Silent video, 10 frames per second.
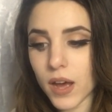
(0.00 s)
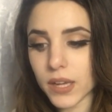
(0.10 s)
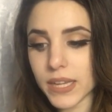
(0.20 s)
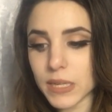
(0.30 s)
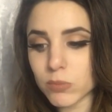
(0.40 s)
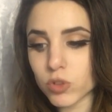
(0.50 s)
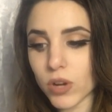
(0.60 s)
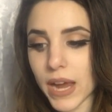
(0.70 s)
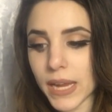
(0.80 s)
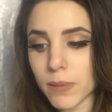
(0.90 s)
Keep
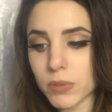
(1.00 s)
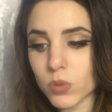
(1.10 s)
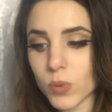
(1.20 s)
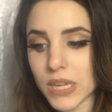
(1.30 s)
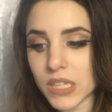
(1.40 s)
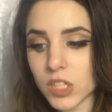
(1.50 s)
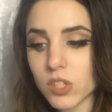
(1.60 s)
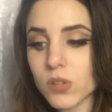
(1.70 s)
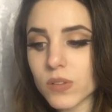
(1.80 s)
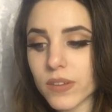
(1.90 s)
dry between
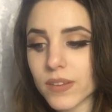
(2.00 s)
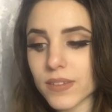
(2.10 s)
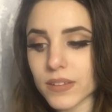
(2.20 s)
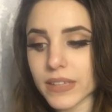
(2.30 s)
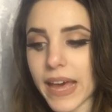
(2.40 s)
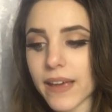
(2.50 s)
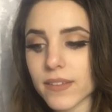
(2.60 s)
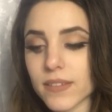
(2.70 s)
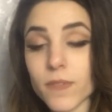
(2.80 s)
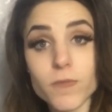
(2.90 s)
uses,
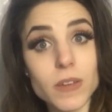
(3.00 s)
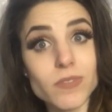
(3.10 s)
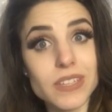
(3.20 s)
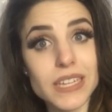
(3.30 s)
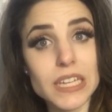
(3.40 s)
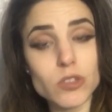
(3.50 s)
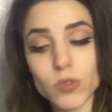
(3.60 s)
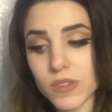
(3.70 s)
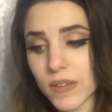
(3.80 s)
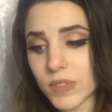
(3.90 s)
lasts 50 to
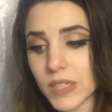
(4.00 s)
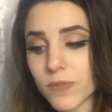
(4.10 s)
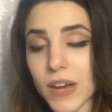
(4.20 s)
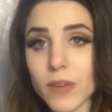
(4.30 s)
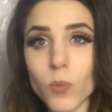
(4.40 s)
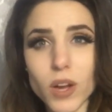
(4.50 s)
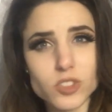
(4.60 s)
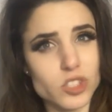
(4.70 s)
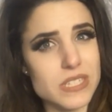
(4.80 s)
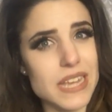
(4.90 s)
75
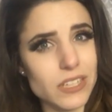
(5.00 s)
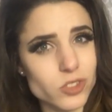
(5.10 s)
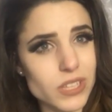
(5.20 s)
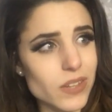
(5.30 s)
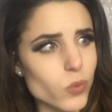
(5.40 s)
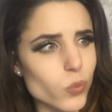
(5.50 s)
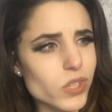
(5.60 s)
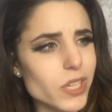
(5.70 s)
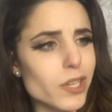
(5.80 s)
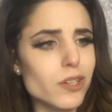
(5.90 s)
washes. Actually, that's
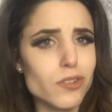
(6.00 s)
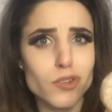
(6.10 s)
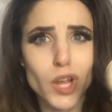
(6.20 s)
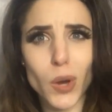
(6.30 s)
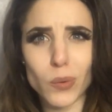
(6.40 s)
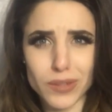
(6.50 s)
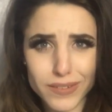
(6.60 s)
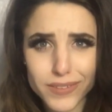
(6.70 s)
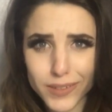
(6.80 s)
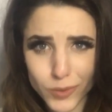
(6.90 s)
really good to know.
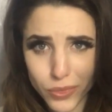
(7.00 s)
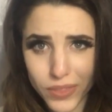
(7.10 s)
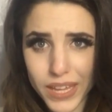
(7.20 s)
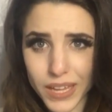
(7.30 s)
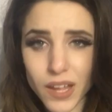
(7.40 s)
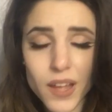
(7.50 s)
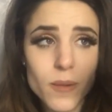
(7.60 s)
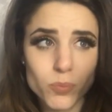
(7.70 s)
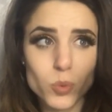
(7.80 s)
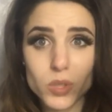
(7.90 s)
This little thing
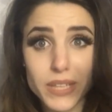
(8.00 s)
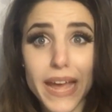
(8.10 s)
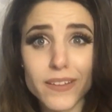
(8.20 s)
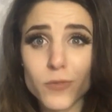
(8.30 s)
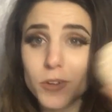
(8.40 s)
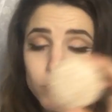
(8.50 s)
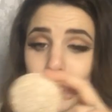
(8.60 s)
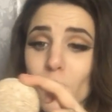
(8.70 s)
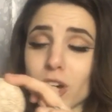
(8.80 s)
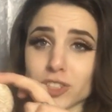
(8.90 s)
will last 50
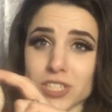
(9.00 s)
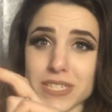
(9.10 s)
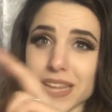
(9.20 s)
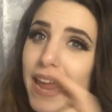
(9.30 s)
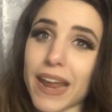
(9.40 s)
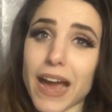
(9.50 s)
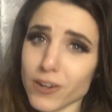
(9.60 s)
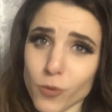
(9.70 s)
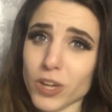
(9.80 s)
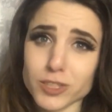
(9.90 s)
washes, and I
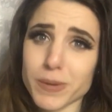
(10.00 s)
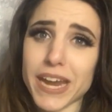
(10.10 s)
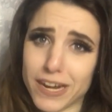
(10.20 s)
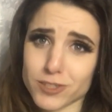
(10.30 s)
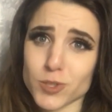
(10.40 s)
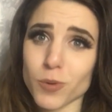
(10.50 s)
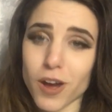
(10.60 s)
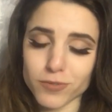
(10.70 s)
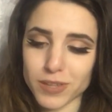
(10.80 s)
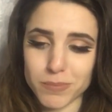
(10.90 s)
don't wash my hair too
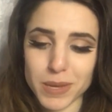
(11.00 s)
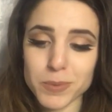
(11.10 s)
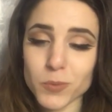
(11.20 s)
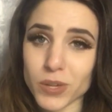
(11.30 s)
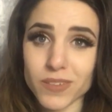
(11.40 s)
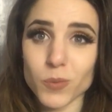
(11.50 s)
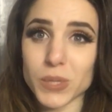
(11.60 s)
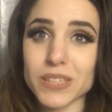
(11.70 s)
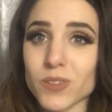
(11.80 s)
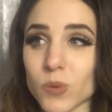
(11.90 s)
often, maybe once a
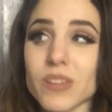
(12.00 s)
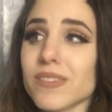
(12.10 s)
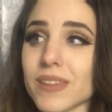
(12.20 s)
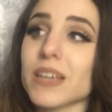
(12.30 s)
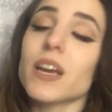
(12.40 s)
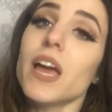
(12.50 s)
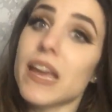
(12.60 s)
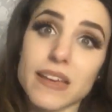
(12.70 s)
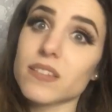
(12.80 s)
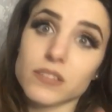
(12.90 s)
week, so this thing
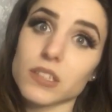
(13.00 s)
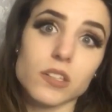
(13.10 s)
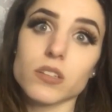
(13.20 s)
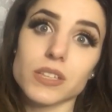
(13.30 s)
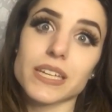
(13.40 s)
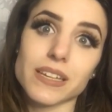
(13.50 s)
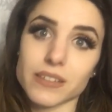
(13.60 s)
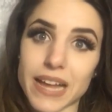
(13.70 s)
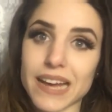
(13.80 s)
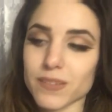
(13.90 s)
is literally gonna
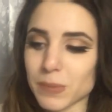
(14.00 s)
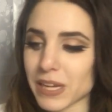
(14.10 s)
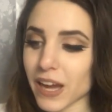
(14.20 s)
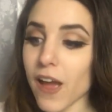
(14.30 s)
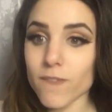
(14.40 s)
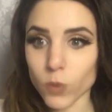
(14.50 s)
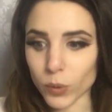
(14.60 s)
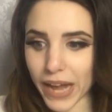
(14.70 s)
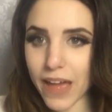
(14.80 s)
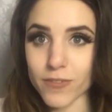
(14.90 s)
last me
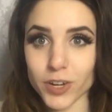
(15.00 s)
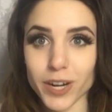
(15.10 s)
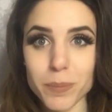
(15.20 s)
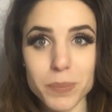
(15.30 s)
forever.